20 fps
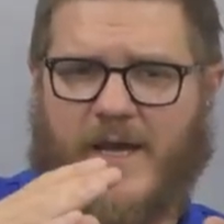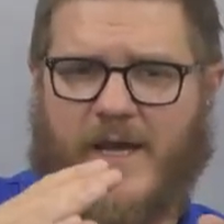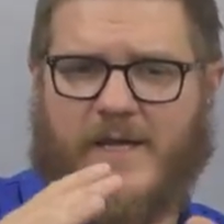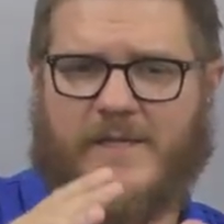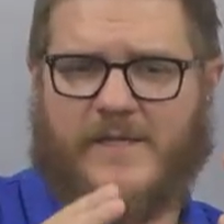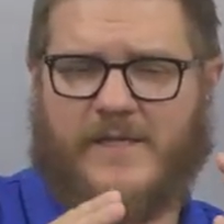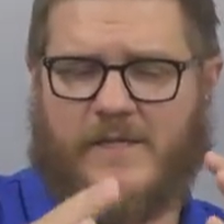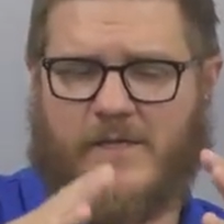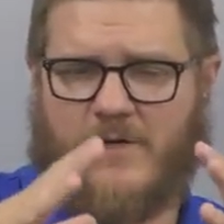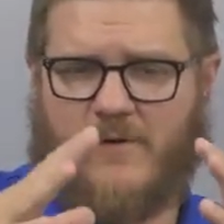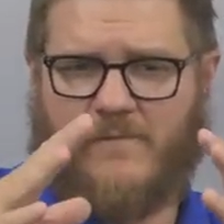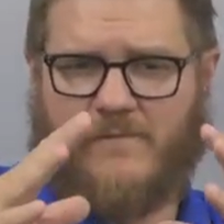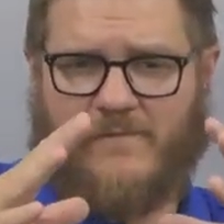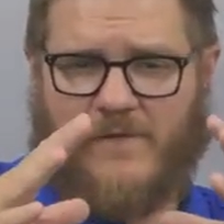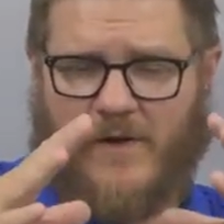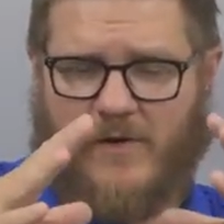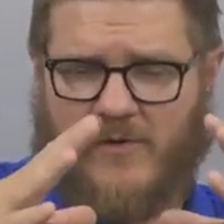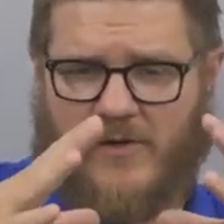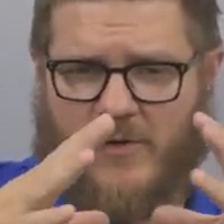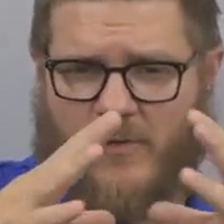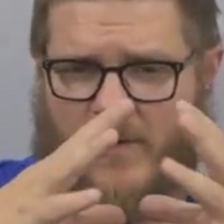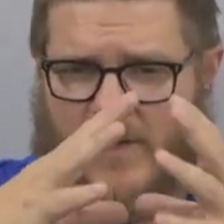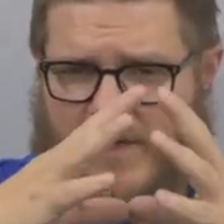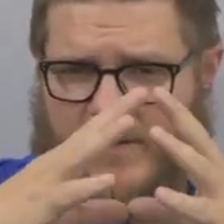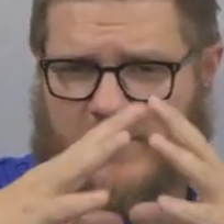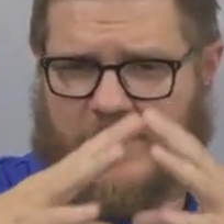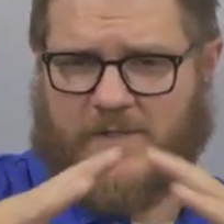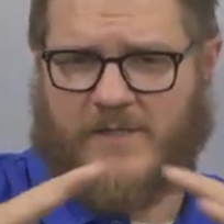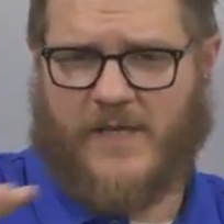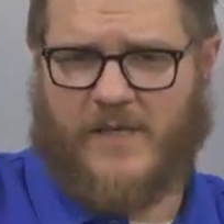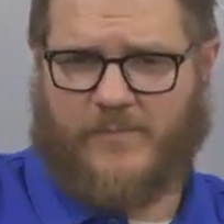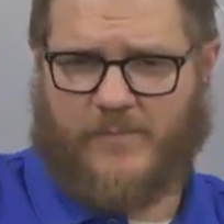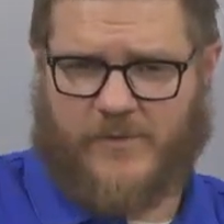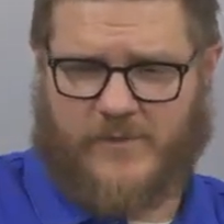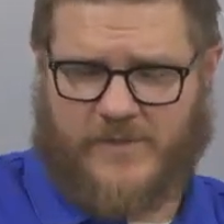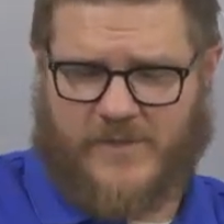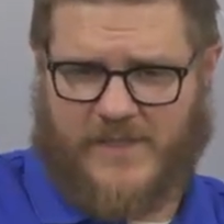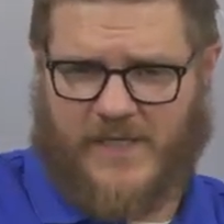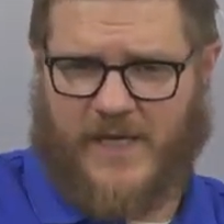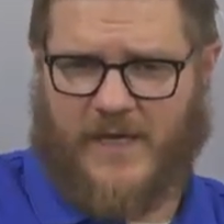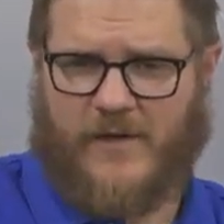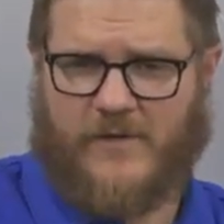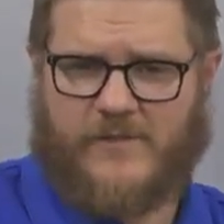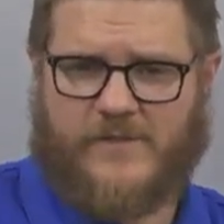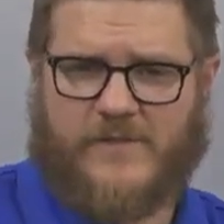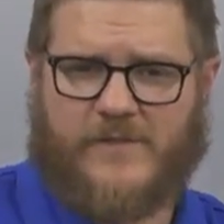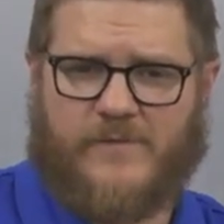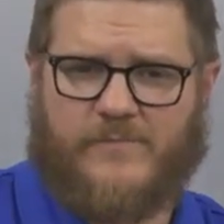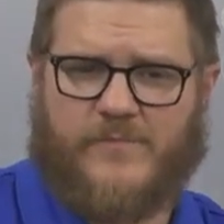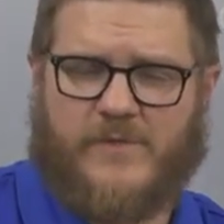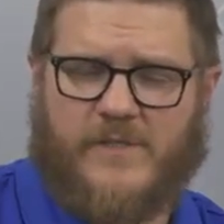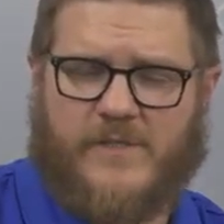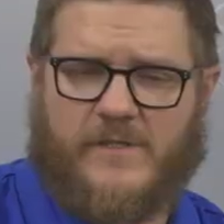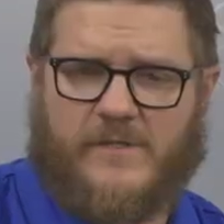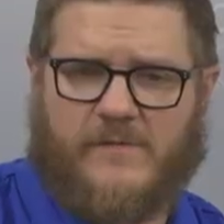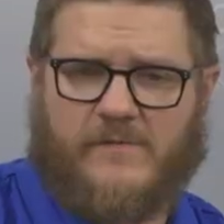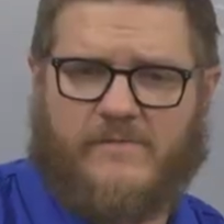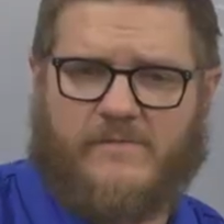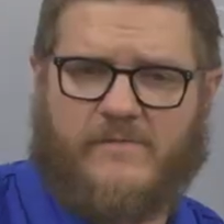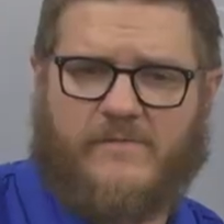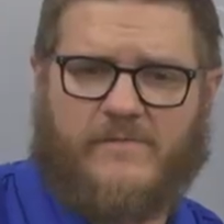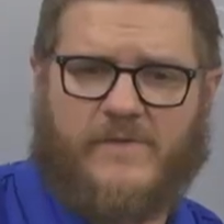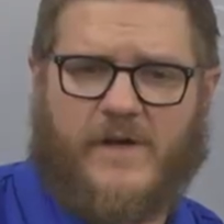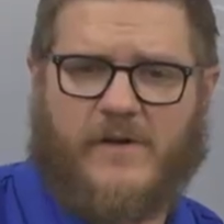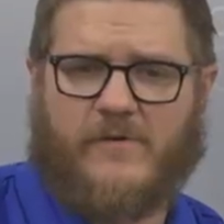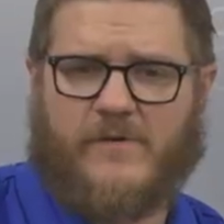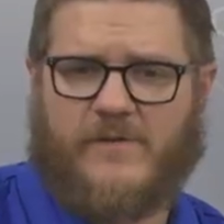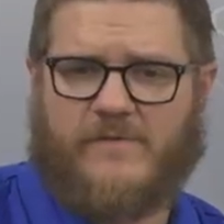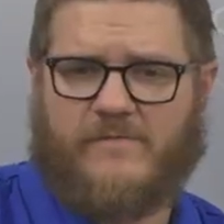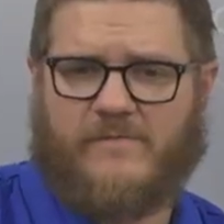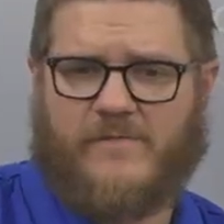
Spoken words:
and then it very quickly tapers down to be very,